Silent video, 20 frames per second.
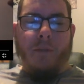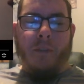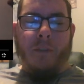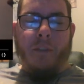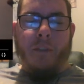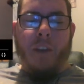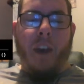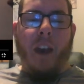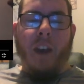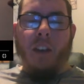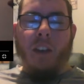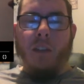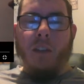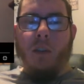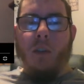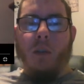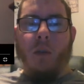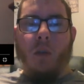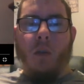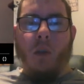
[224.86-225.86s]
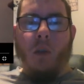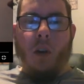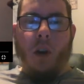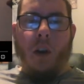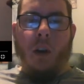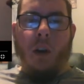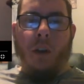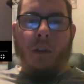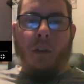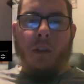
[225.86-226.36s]
fast
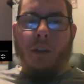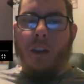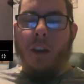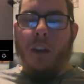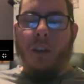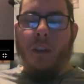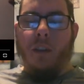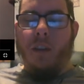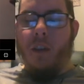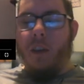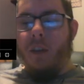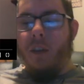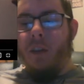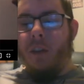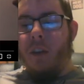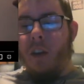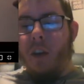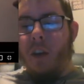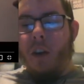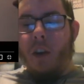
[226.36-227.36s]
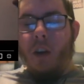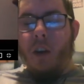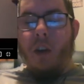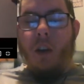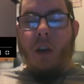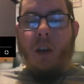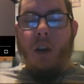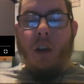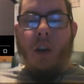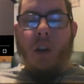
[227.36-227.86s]
disses.
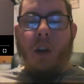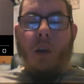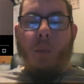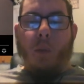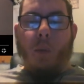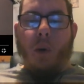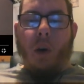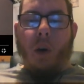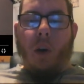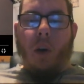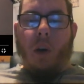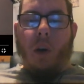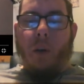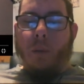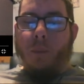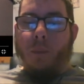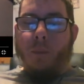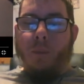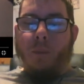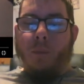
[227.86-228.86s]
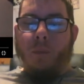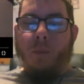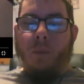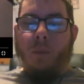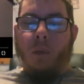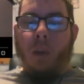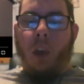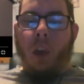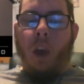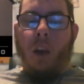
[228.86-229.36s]
But
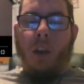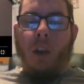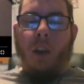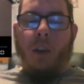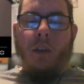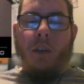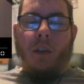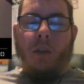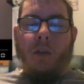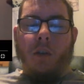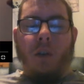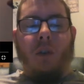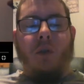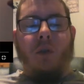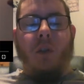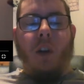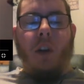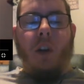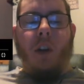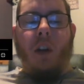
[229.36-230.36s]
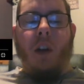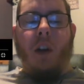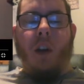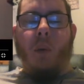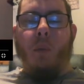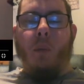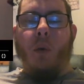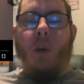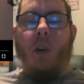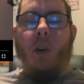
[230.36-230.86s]
I guess he's just trying to get a
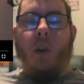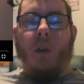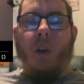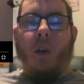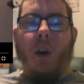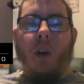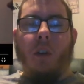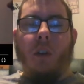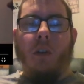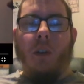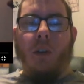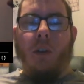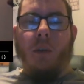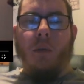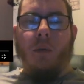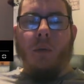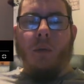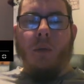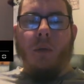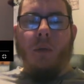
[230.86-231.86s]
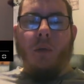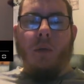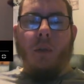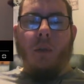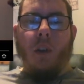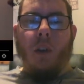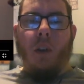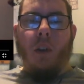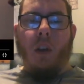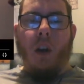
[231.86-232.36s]
point across of
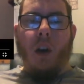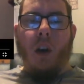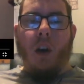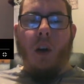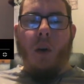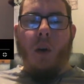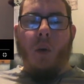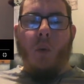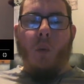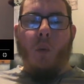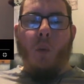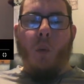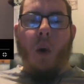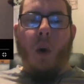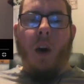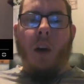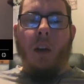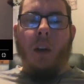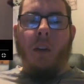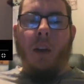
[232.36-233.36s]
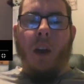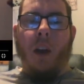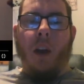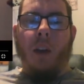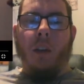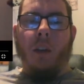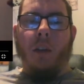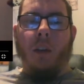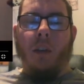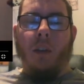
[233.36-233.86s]
why
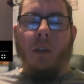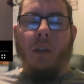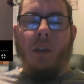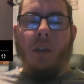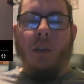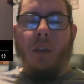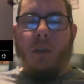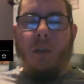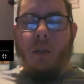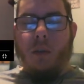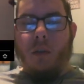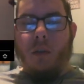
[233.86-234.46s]
Dax is